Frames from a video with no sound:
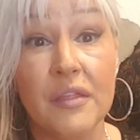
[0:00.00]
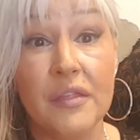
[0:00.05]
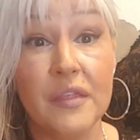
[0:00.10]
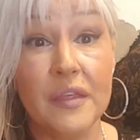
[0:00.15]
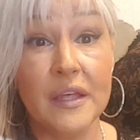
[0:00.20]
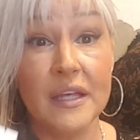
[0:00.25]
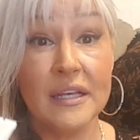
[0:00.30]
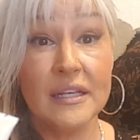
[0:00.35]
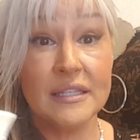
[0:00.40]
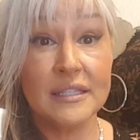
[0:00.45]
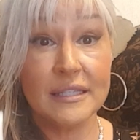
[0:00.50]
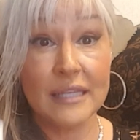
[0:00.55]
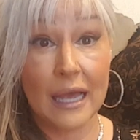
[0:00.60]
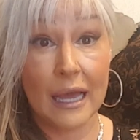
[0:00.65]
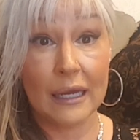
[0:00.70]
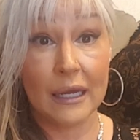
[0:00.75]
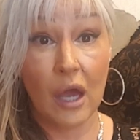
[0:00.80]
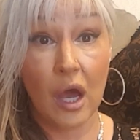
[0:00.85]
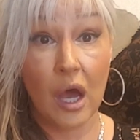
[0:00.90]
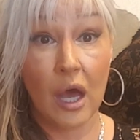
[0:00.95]
this
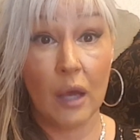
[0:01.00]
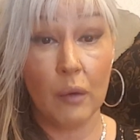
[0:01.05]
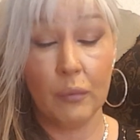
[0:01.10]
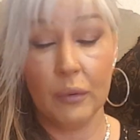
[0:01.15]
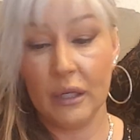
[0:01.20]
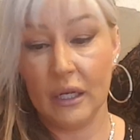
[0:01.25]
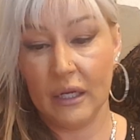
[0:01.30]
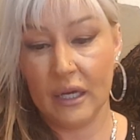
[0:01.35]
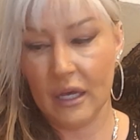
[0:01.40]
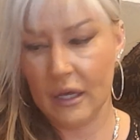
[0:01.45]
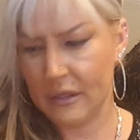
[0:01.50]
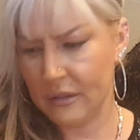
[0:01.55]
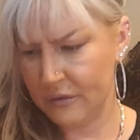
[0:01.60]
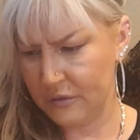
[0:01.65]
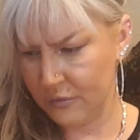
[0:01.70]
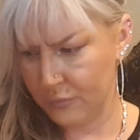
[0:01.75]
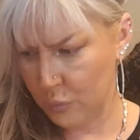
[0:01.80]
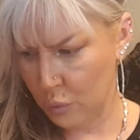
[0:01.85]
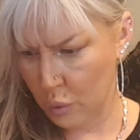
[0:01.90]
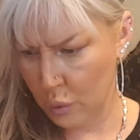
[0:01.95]
I got when I got a
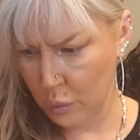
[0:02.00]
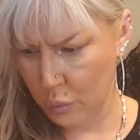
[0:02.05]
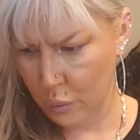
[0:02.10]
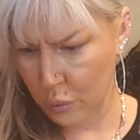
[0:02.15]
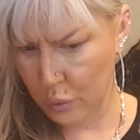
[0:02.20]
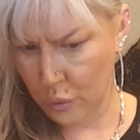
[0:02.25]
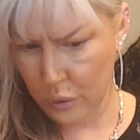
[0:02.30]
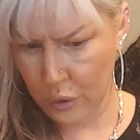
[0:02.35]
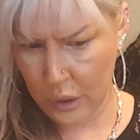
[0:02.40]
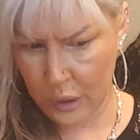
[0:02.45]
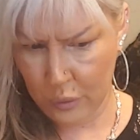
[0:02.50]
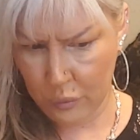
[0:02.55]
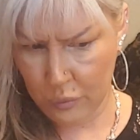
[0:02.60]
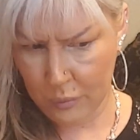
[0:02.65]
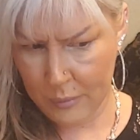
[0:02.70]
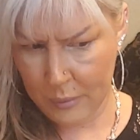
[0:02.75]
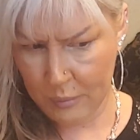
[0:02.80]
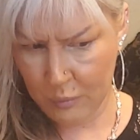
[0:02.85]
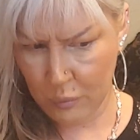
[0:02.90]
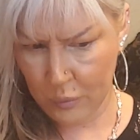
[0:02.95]
Sephora order, and I don't
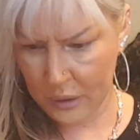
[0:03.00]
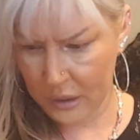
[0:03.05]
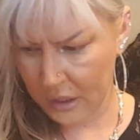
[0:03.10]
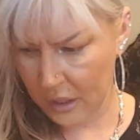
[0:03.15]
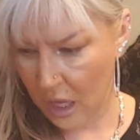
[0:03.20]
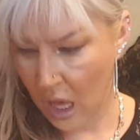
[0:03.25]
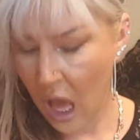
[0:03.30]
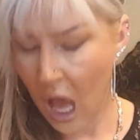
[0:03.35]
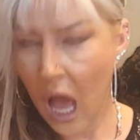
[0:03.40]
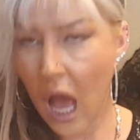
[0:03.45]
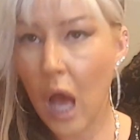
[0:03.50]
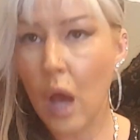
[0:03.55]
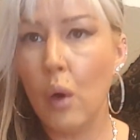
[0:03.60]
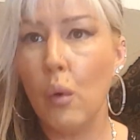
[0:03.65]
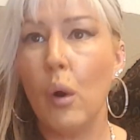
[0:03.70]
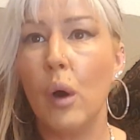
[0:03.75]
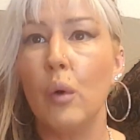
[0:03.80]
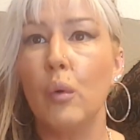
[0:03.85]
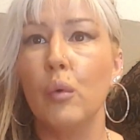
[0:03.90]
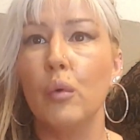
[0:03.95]
remember what I got.
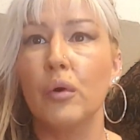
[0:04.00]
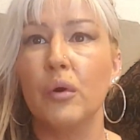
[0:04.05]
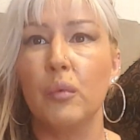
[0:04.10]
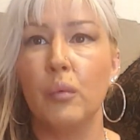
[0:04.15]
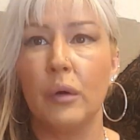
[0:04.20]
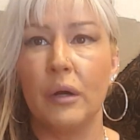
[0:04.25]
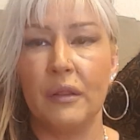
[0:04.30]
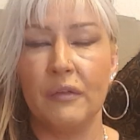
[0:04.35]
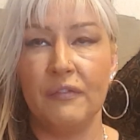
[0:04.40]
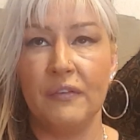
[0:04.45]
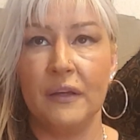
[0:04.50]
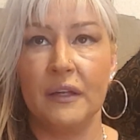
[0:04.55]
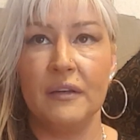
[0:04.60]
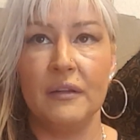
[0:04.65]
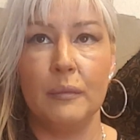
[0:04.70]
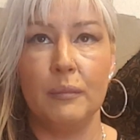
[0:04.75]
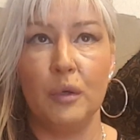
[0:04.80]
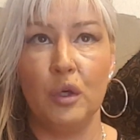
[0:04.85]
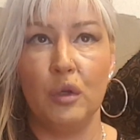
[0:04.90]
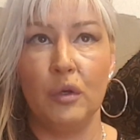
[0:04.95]
Oh, I ordered one of the
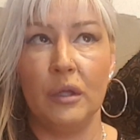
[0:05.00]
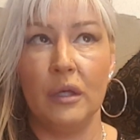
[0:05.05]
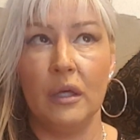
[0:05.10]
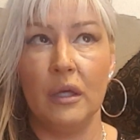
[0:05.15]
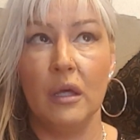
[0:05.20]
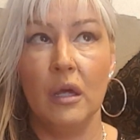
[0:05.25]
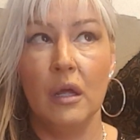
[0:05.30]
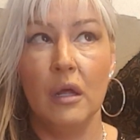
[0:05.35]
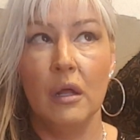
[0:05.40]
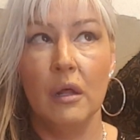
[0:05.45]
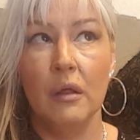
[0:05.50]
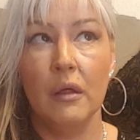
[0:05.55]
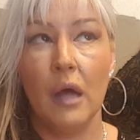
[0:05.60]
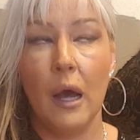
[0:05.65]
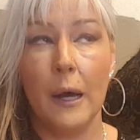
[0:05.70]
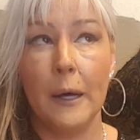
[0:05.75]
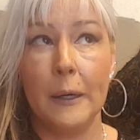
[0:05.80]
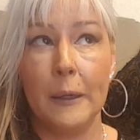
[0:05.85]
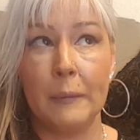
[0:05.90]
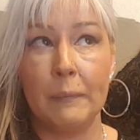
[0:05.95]
Fenty Beauty
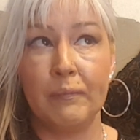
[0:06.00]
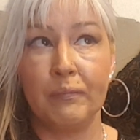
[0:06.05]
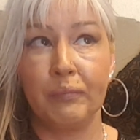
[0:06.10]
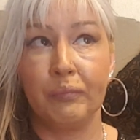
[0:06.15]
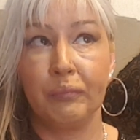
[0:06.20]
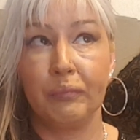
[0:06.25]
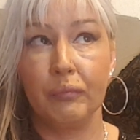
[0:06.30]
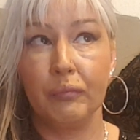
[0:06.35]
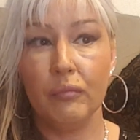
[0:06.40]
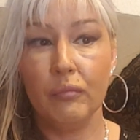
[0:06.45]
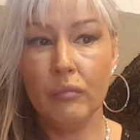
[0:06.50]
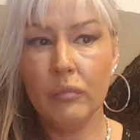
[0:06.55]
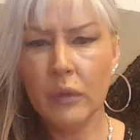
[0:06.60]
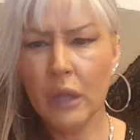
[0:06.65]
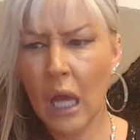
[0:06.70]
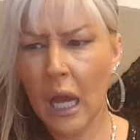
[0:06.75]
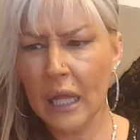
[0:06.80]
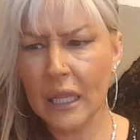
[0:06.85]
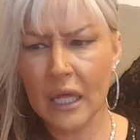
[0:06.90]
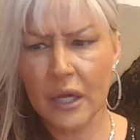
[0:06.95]

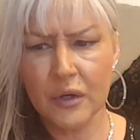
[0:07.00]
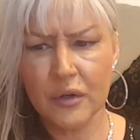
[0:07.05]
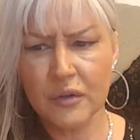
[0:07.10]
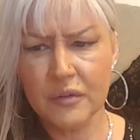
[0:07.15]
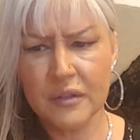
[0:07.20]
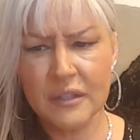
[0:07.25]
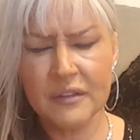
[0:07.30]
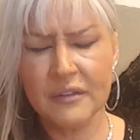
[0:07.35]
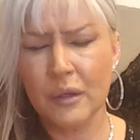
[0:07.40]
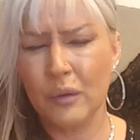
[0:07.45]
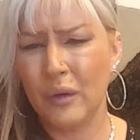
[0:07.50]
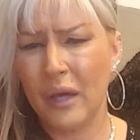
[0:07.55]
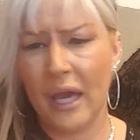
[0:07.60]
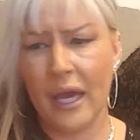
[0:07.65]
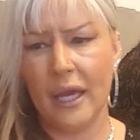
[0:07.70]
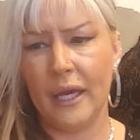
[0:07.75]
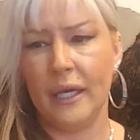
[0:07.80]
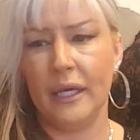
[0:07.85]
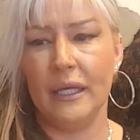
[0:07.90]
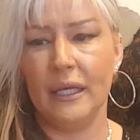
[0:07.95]
highlighters. It's
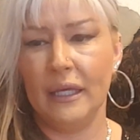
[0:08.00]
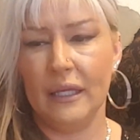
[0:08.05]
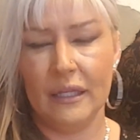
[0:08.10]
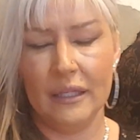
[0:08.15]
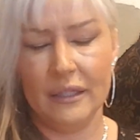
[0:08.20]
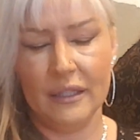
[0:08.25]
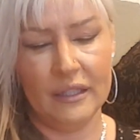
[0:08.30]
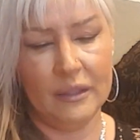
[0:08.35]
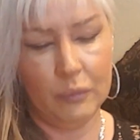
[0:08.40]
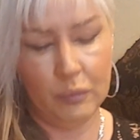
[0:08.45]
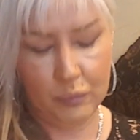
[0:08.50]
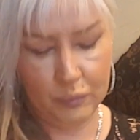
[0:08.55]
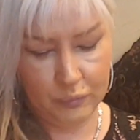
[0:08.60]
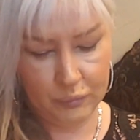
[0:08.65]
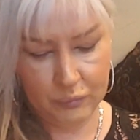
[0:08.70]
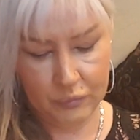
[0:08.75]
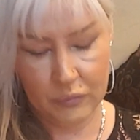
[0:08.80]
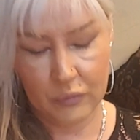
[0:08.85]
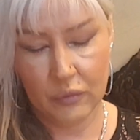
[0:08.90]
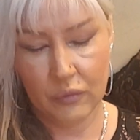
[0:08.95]
okay.
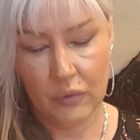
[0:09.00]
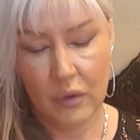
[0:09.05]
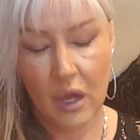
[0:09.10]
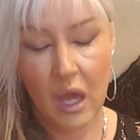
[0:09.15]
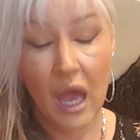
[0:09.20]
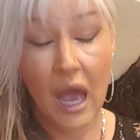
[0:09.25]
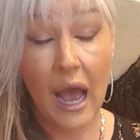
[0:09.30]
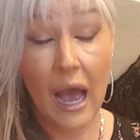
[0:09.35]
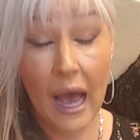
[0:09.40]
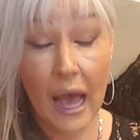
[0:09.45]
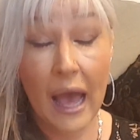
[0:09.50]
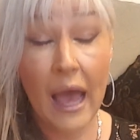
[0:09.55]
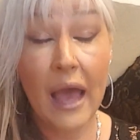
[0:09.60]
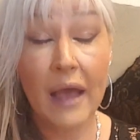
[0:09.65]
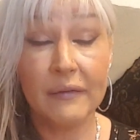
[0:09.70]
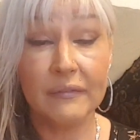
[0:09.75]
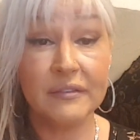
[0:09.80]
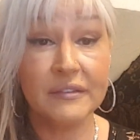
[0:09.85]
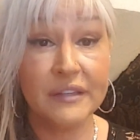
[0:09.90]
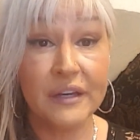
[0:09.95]
I
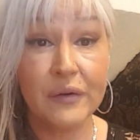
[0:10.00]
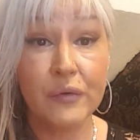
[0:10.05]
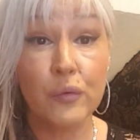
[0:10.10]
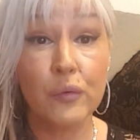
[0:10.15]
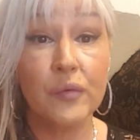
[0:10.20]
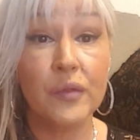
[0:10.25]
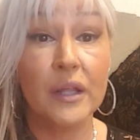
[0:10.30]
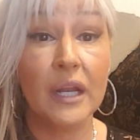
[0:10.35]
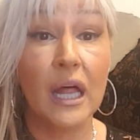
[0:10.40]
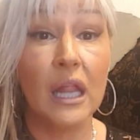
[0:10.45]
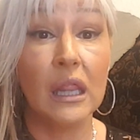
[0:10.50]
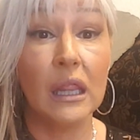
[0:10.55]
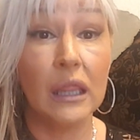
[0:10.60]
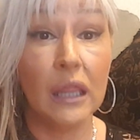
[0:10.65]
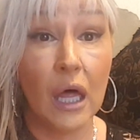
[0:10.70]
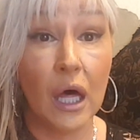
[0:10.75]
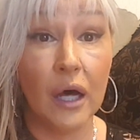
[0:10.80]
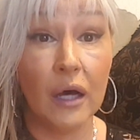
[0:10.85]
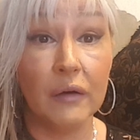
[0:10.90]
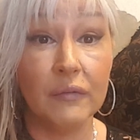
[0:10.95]
have several that I
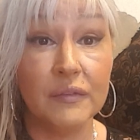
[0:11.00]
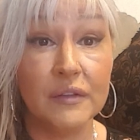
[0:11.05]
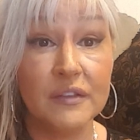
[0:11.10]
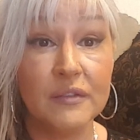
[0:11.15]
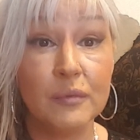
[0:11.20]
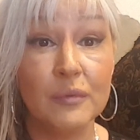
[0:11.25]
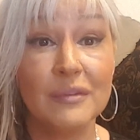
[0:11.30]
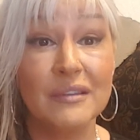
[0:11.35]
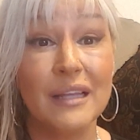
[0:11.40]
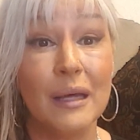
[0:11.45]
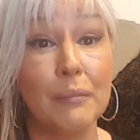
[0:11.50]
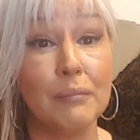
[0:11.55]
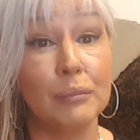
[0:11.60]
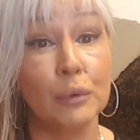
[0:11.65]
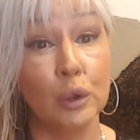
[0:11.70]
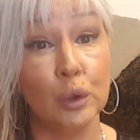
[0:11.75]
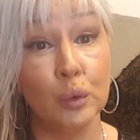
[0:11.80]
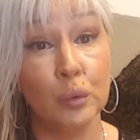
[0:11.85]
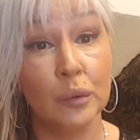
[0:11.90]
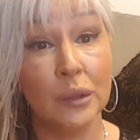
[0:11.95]
love. This was that
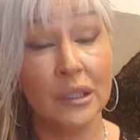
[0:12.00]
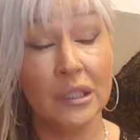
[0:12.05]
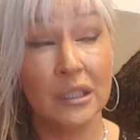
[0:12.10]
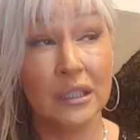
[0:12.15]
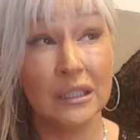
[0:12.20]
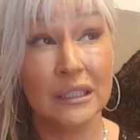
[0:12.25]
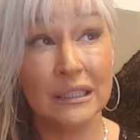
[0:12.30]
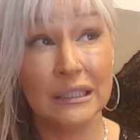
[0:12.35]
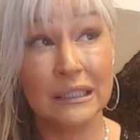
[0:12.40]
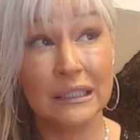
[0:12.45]
blue one.